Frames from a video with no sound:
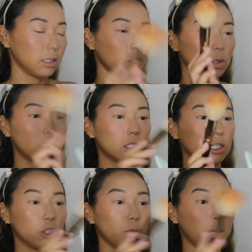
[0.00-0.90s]
This one is
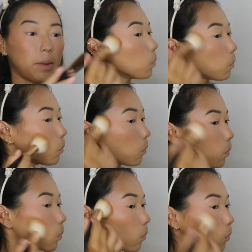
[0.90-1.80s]
a little bit powdery.
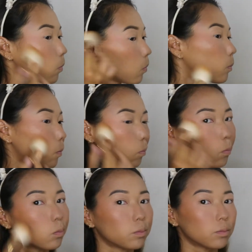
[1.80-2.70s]
Just make sure you
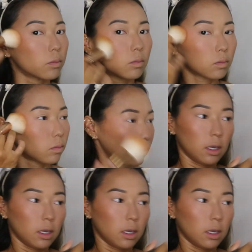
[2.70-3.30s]
tap off your brush.